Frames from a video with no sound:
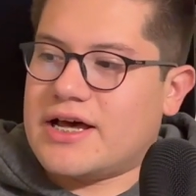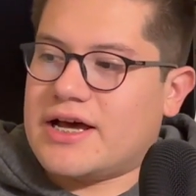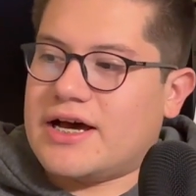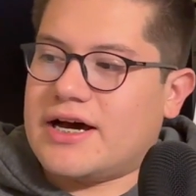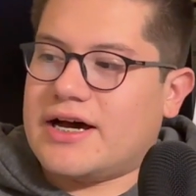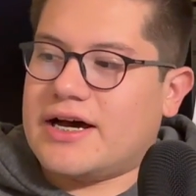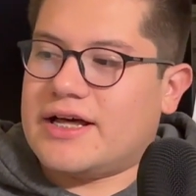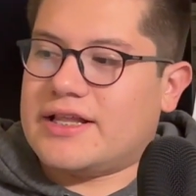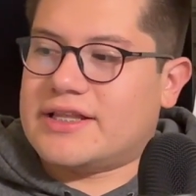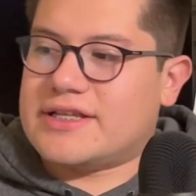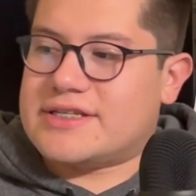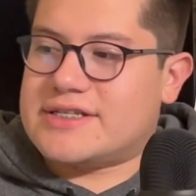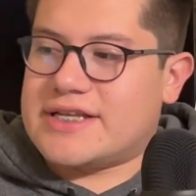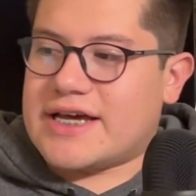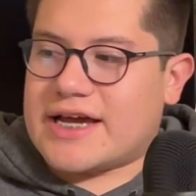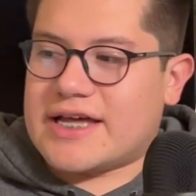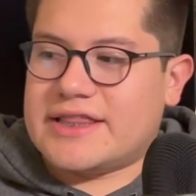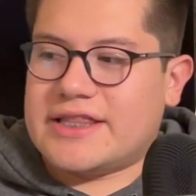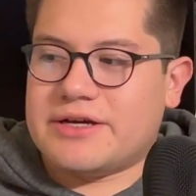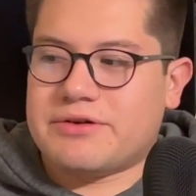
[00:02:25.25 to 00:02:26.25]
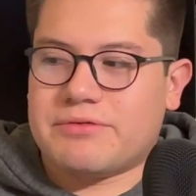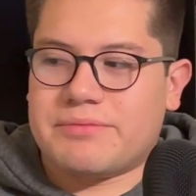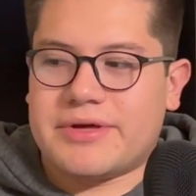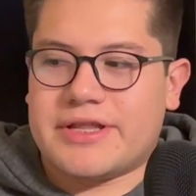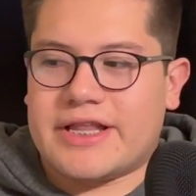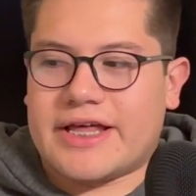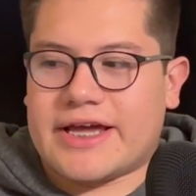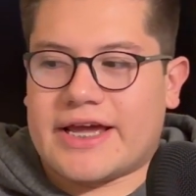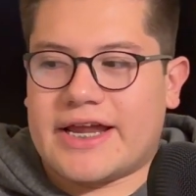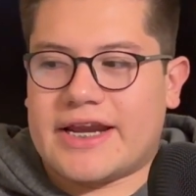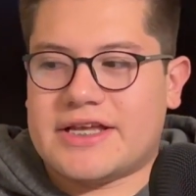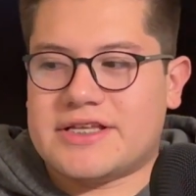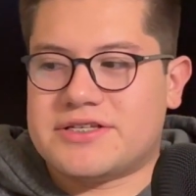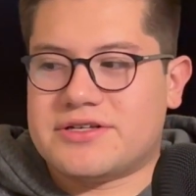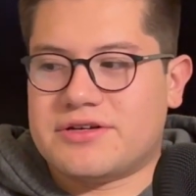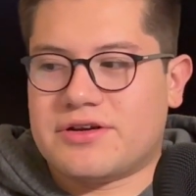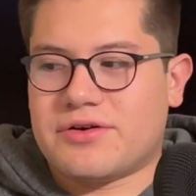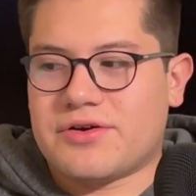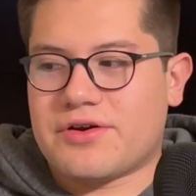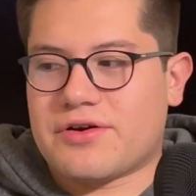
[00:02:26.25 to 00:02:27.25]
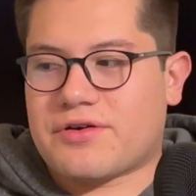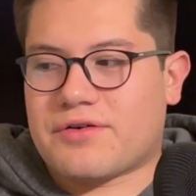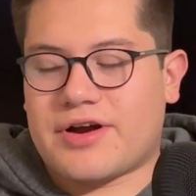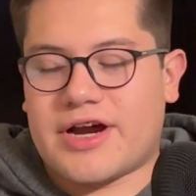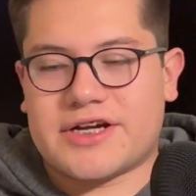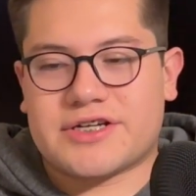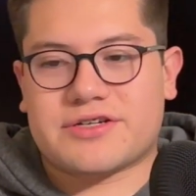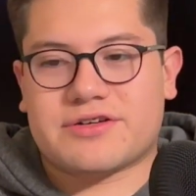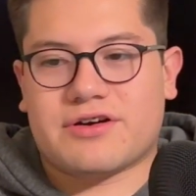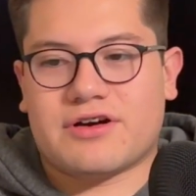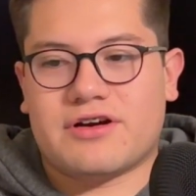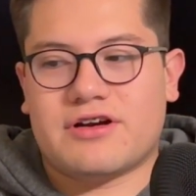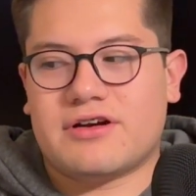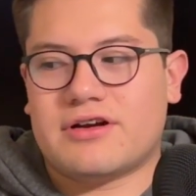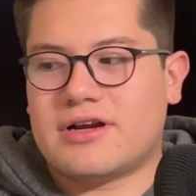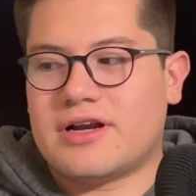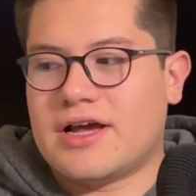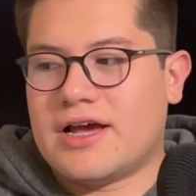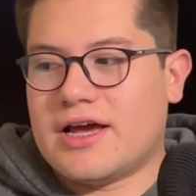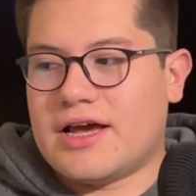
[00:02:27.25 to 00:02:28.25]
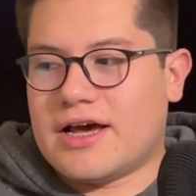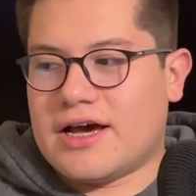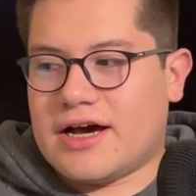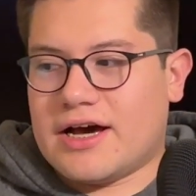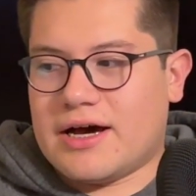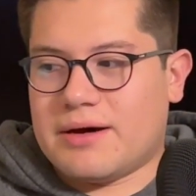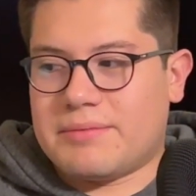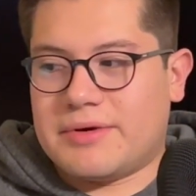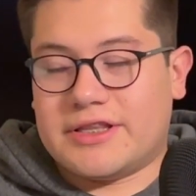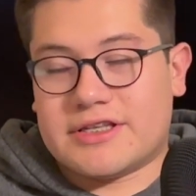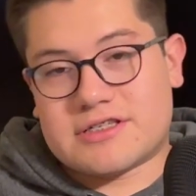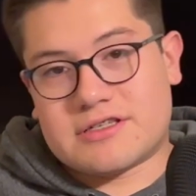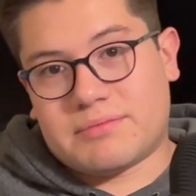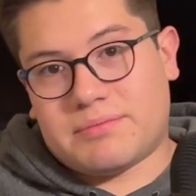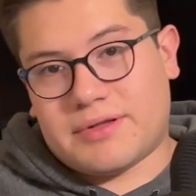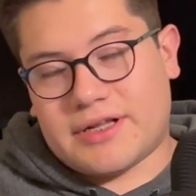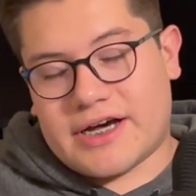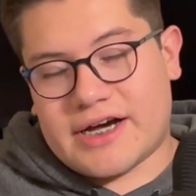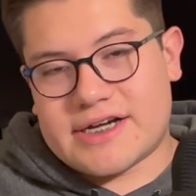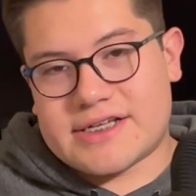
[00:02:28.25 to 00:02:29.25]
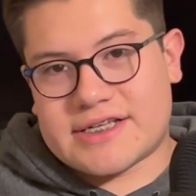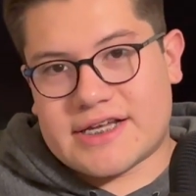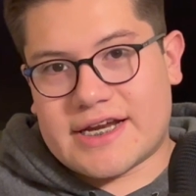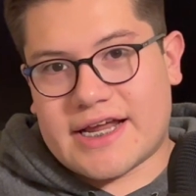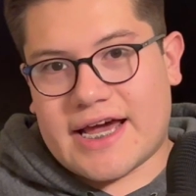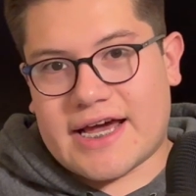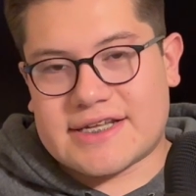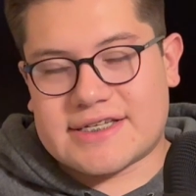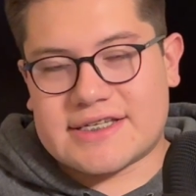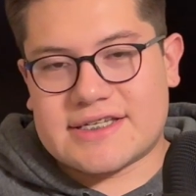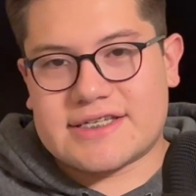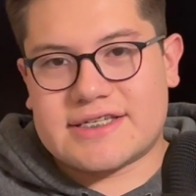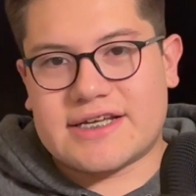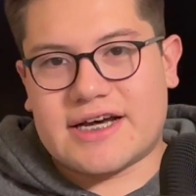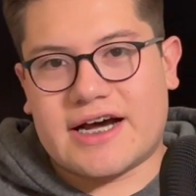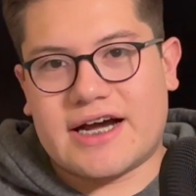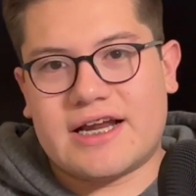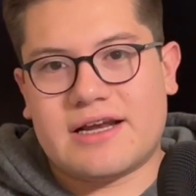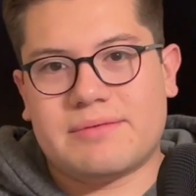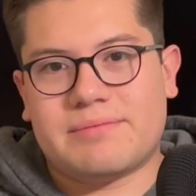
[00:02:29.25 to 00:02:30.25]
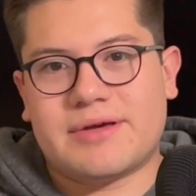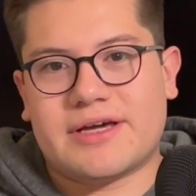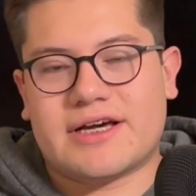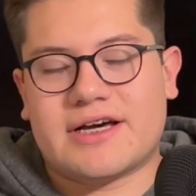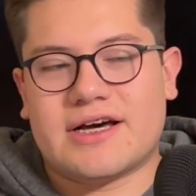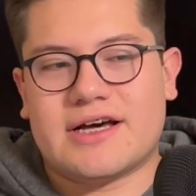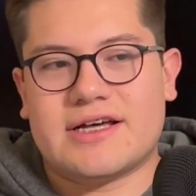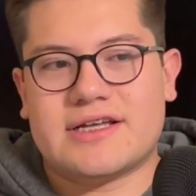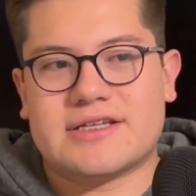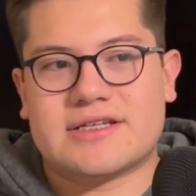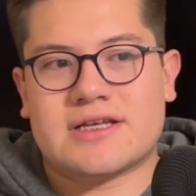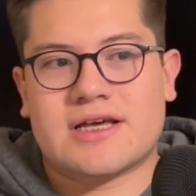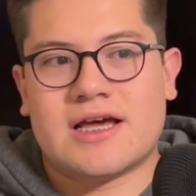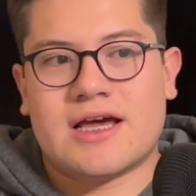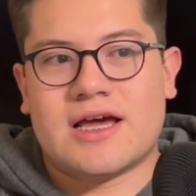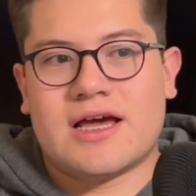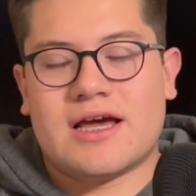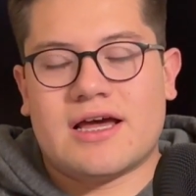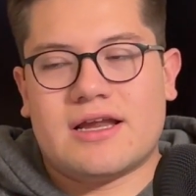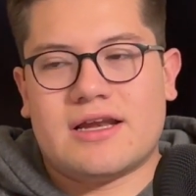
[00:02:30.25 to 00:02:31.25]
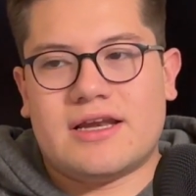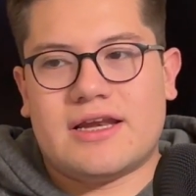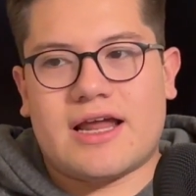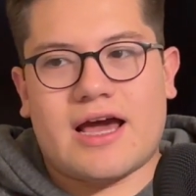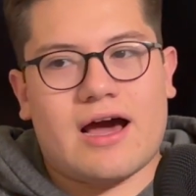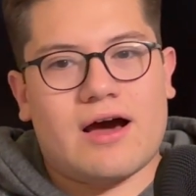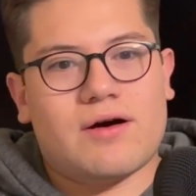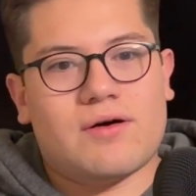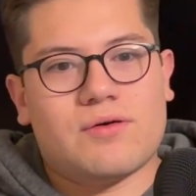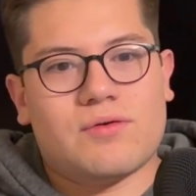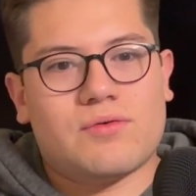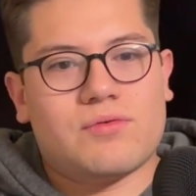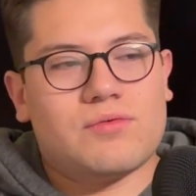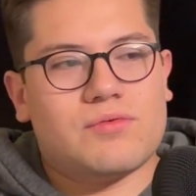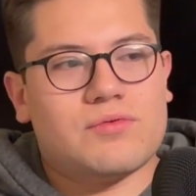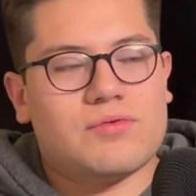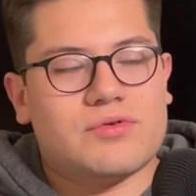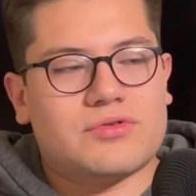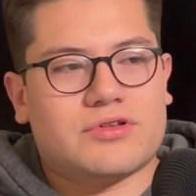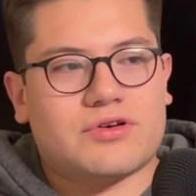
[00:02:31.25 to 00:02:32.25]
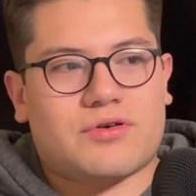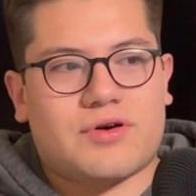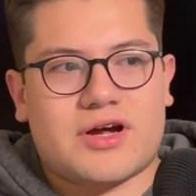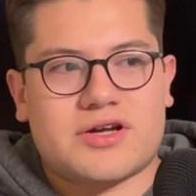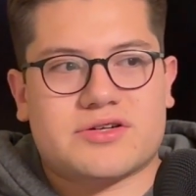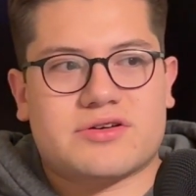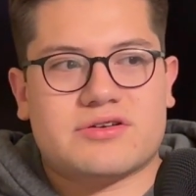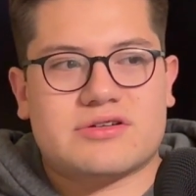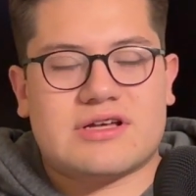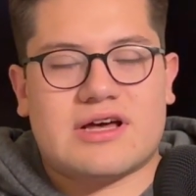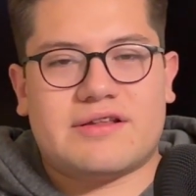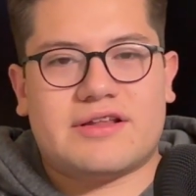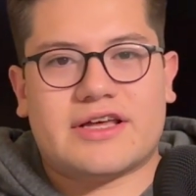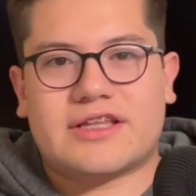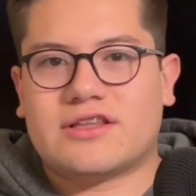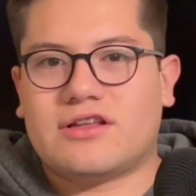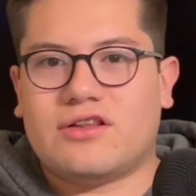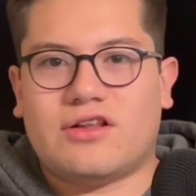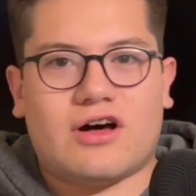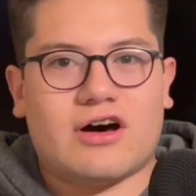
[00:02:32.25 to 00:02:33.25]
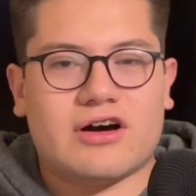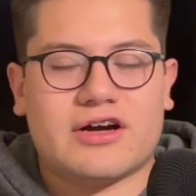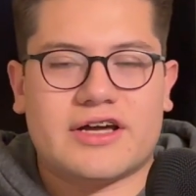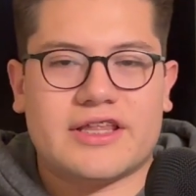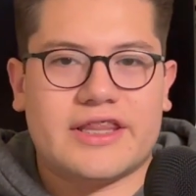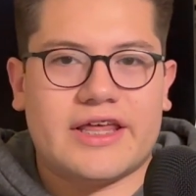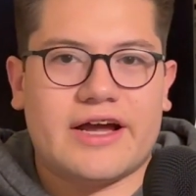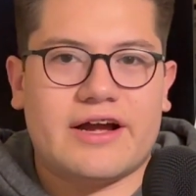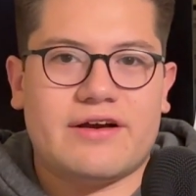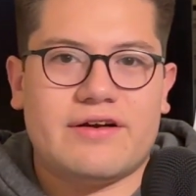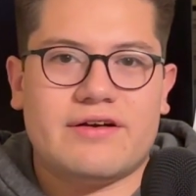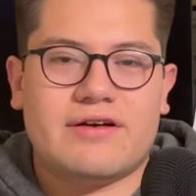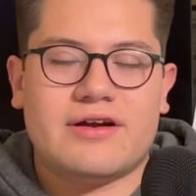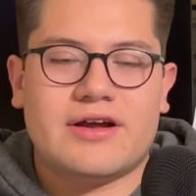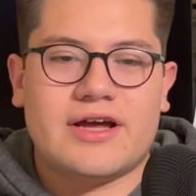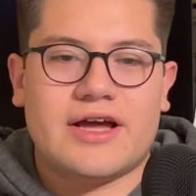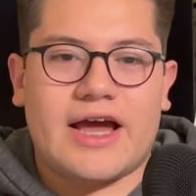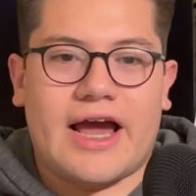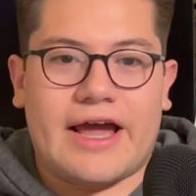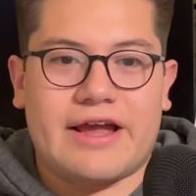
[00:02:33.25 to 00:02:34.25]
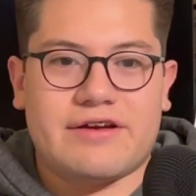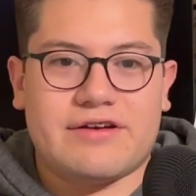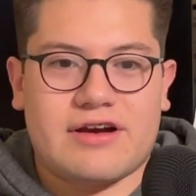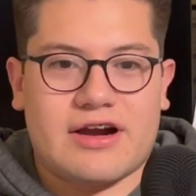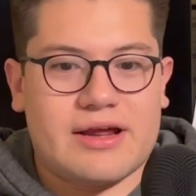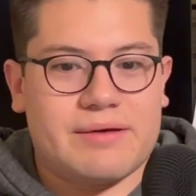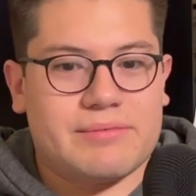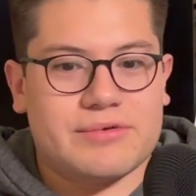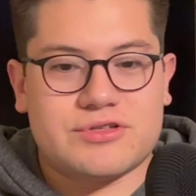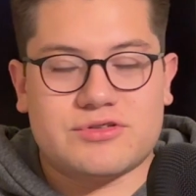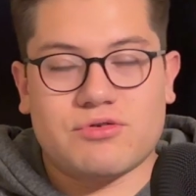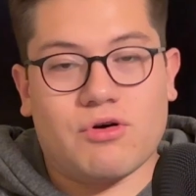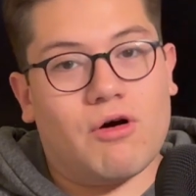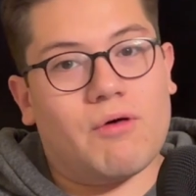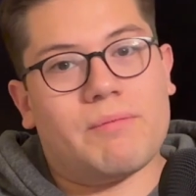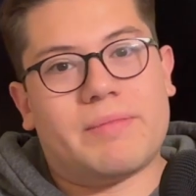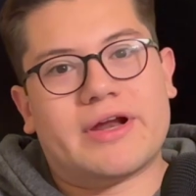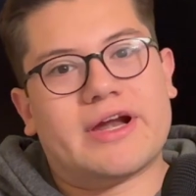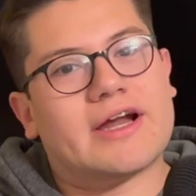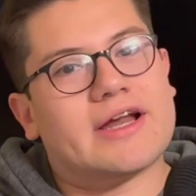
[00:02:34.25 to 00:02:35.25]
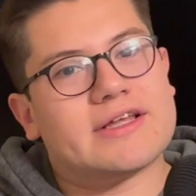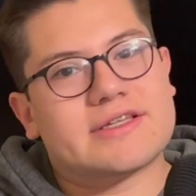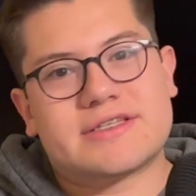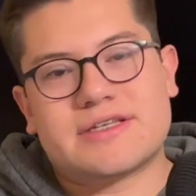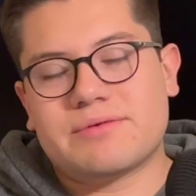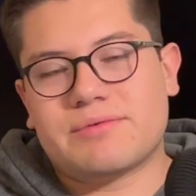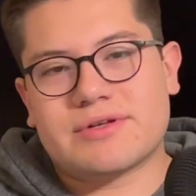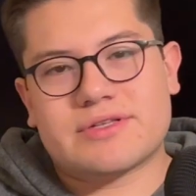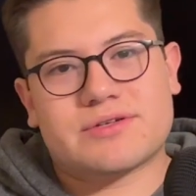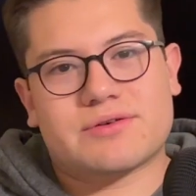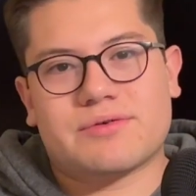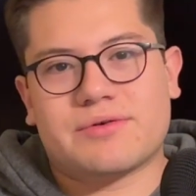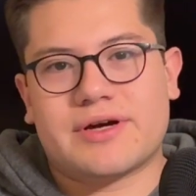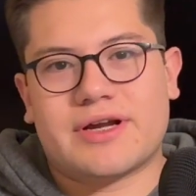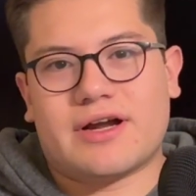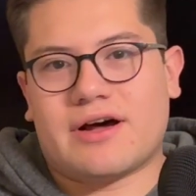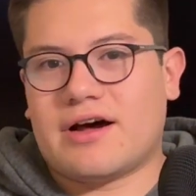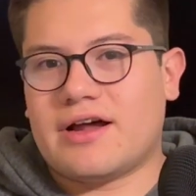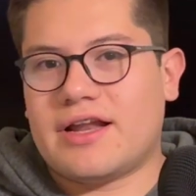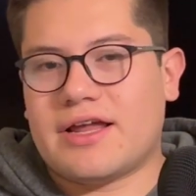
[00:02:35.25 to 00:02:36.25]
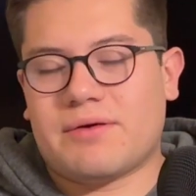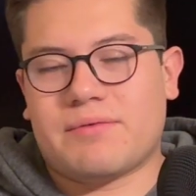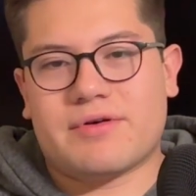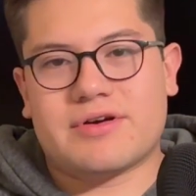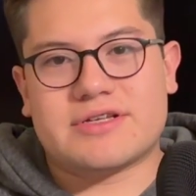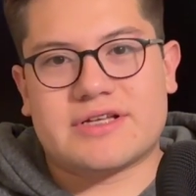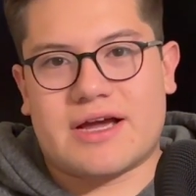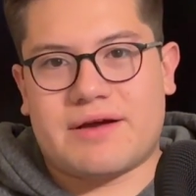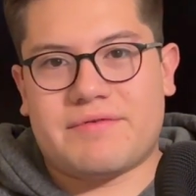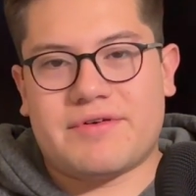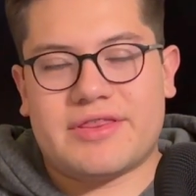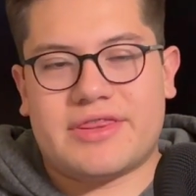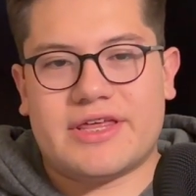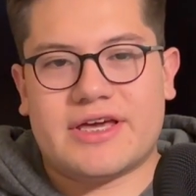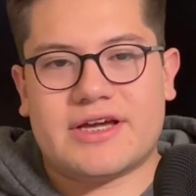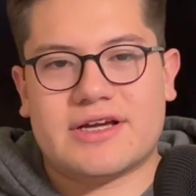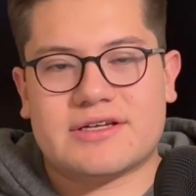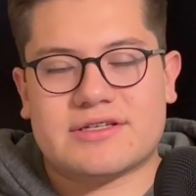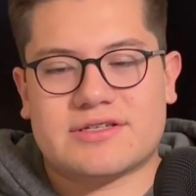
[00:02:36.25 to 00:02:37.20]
The second thing would be like getting to know your crash cart and the supplies that it has inside, because now the crash carts have like the lock there and you're not able to open it and see what's going on, like where's everything.